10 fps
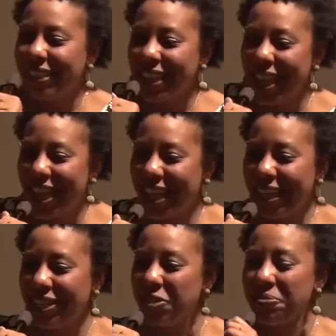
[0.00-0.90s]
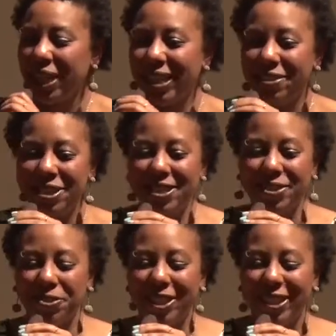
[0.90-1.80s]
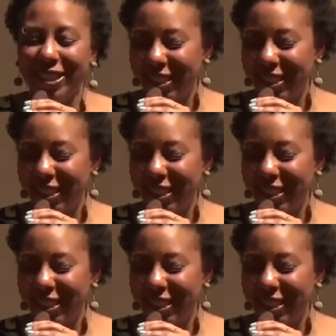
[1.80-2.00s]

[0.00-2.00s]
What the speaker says: Hi. Oh my God, that was so good.